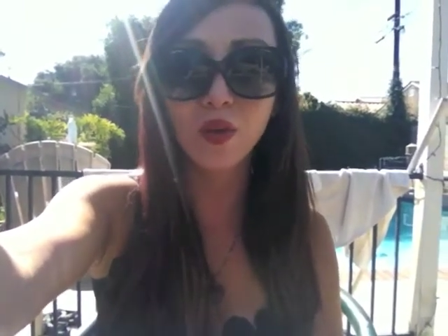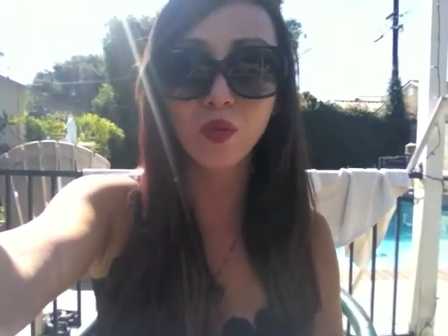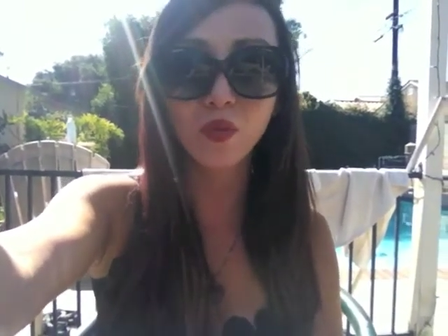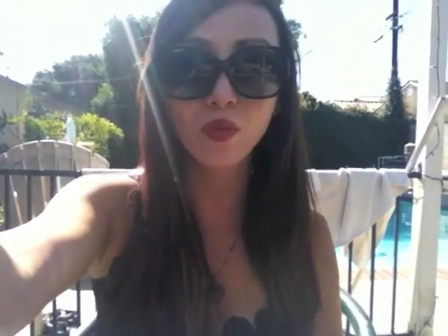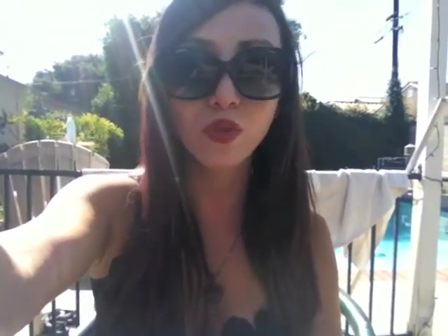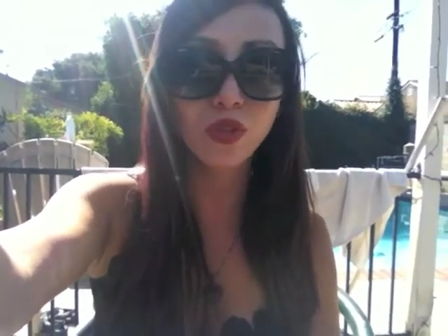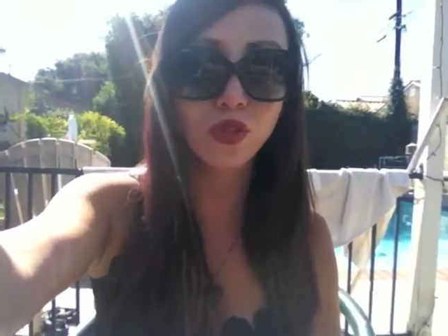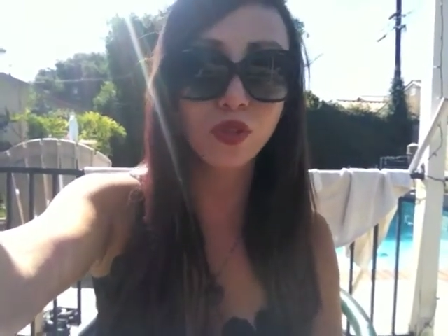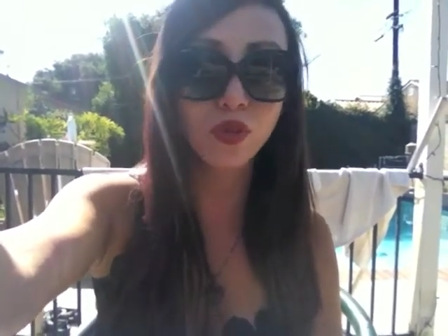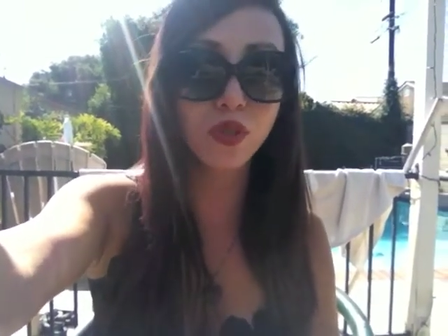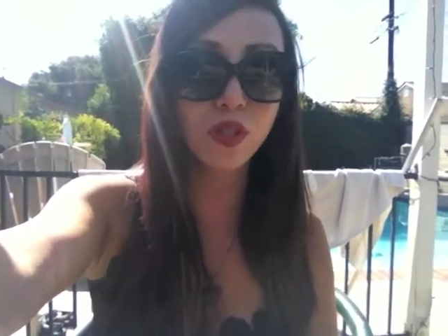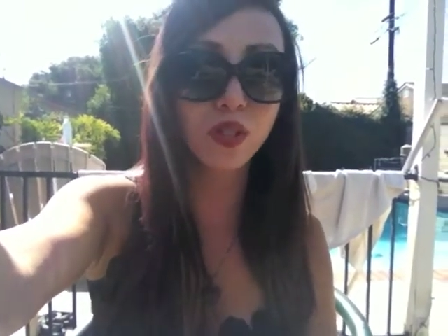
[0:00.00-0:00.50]

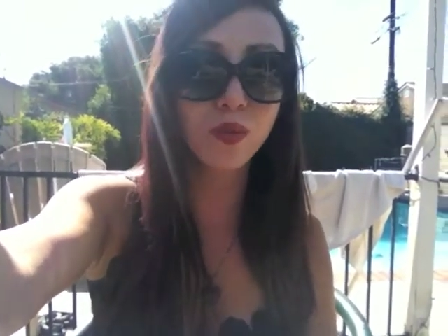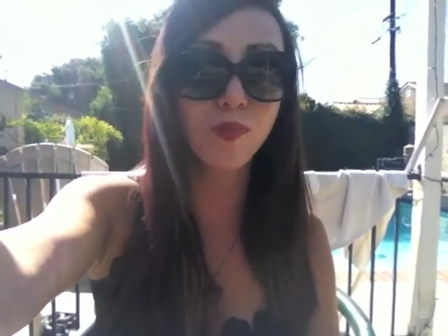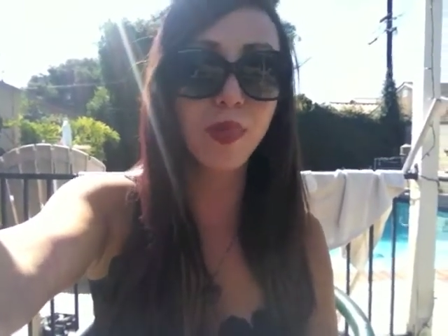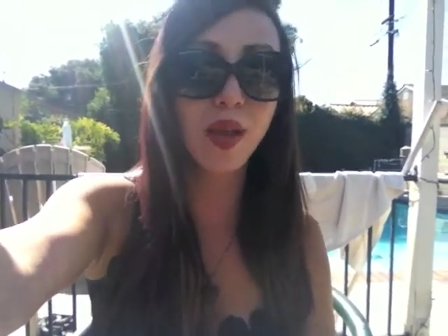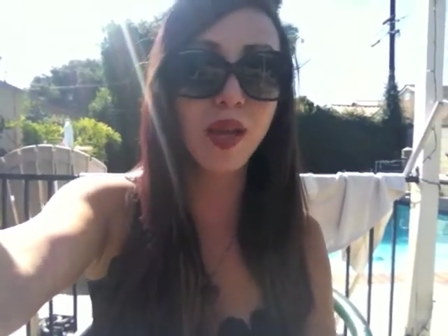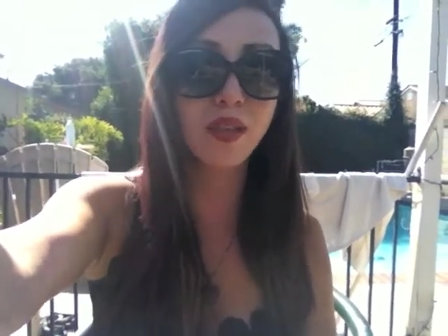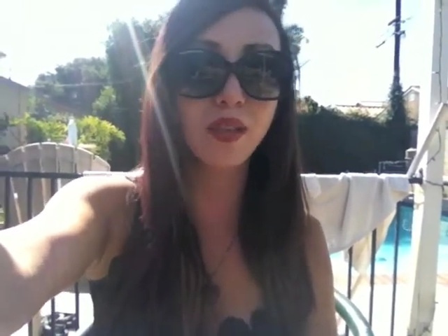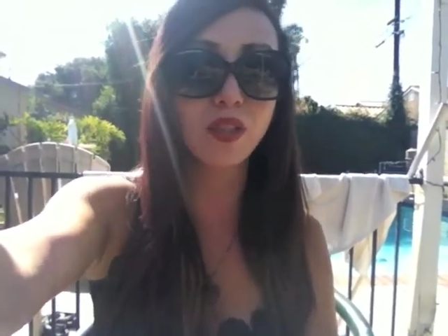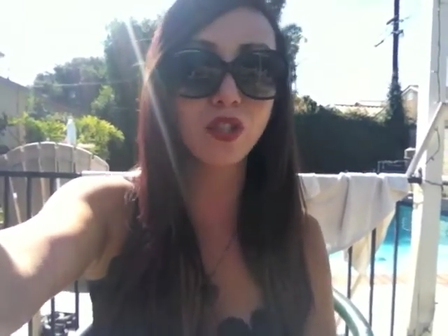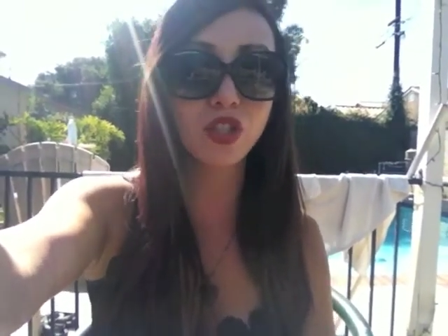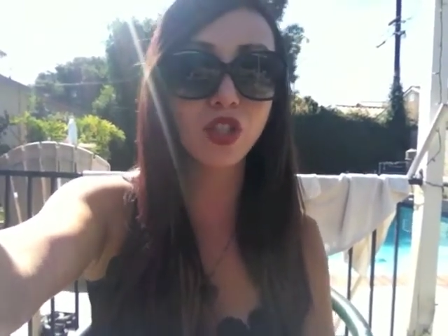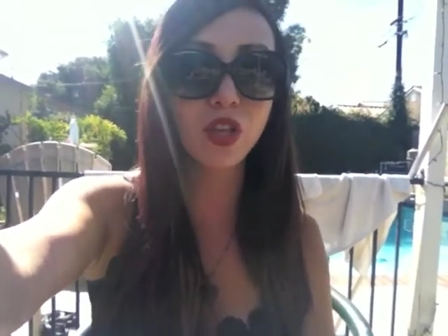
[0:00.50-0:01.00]
Would you
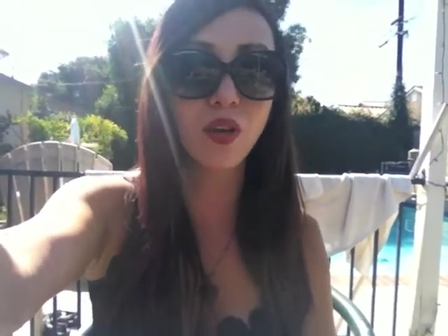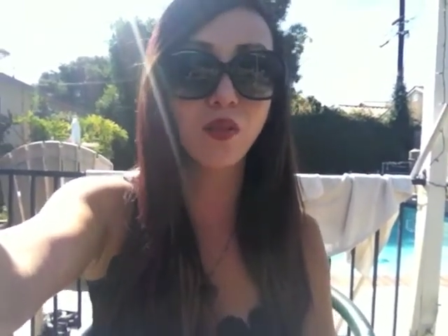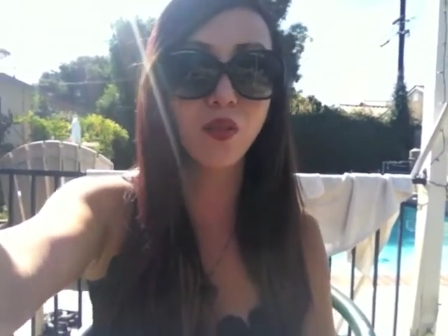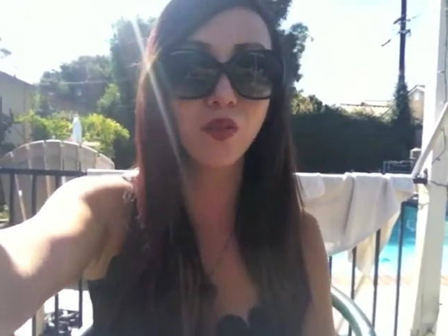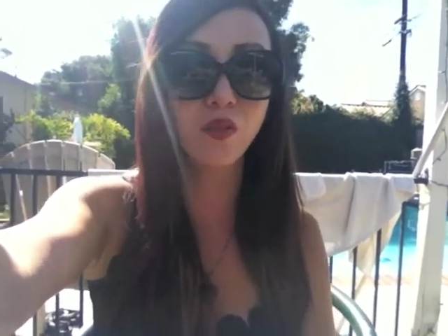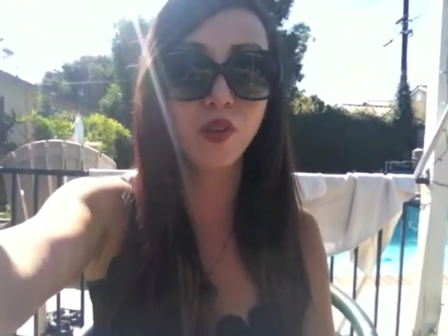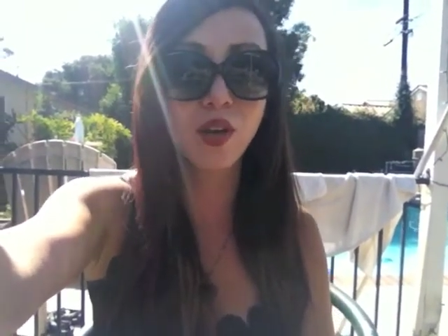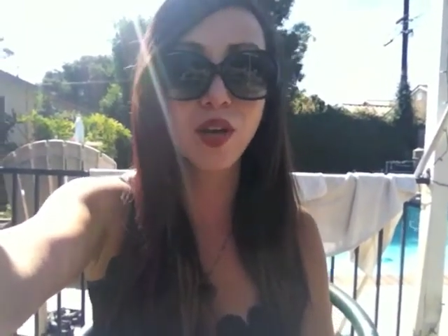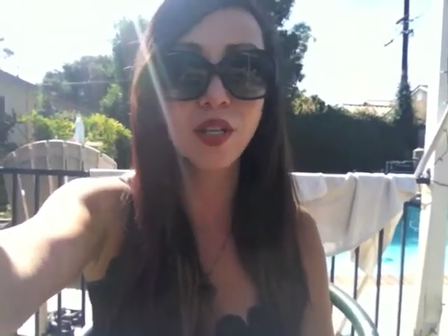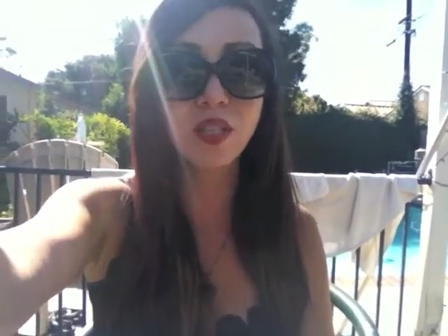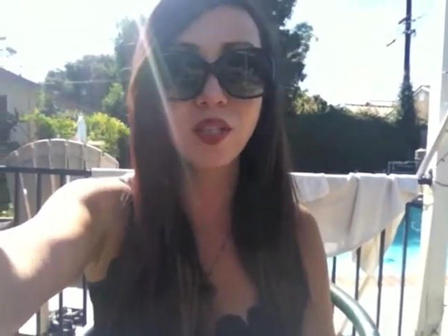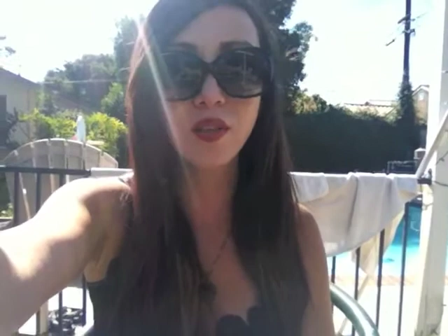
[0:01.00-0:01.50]
expect the chef's
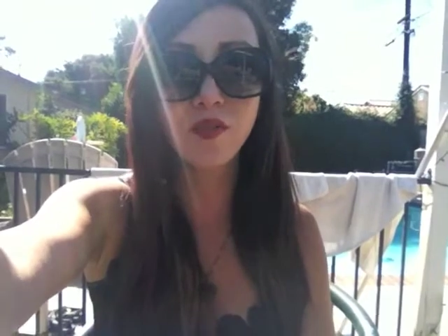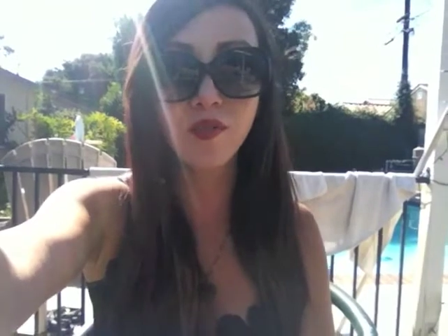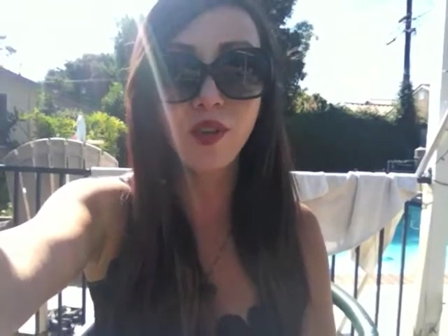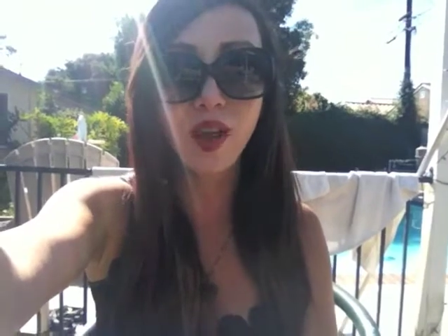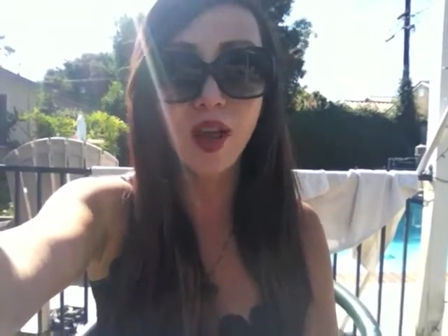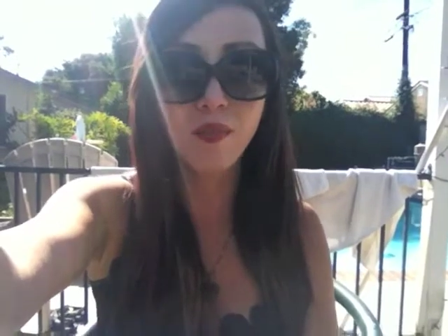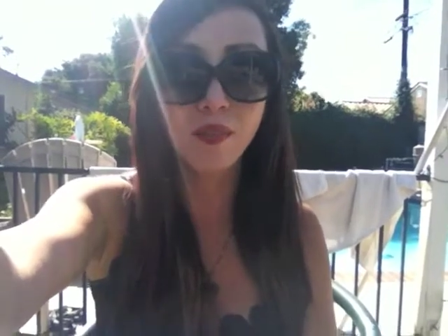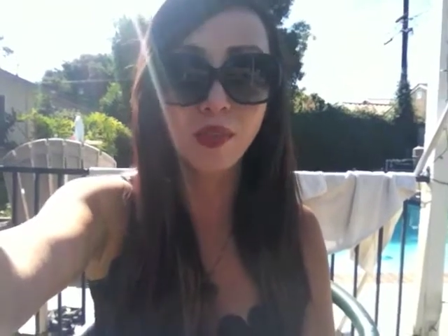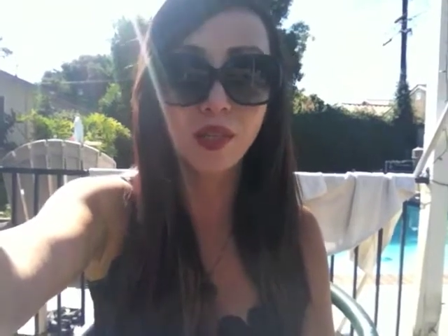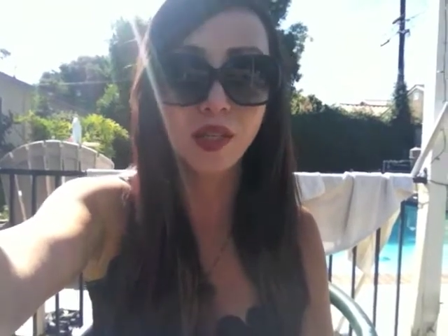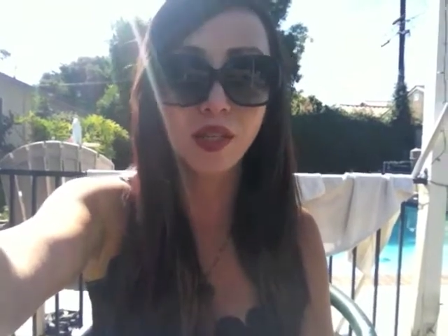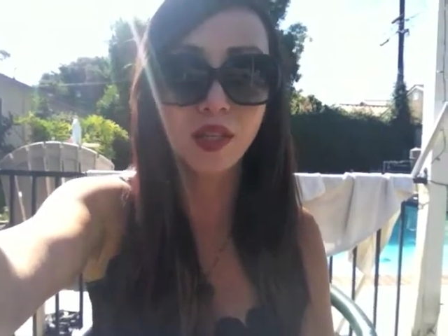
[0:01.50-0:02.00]
friends and
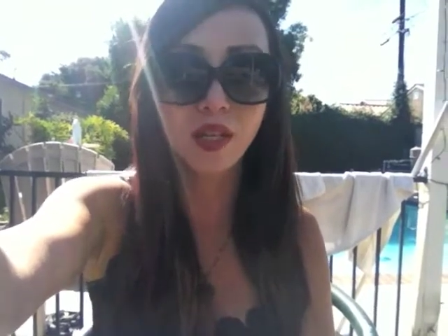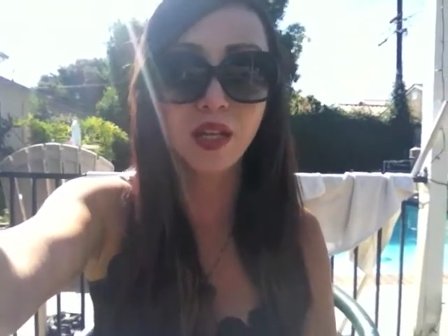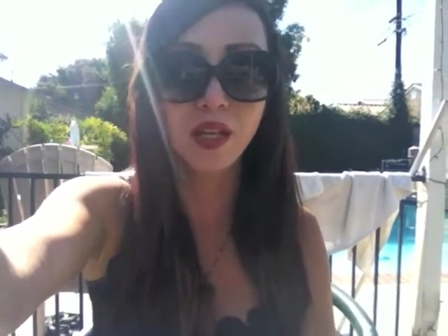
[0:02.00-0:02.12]
family to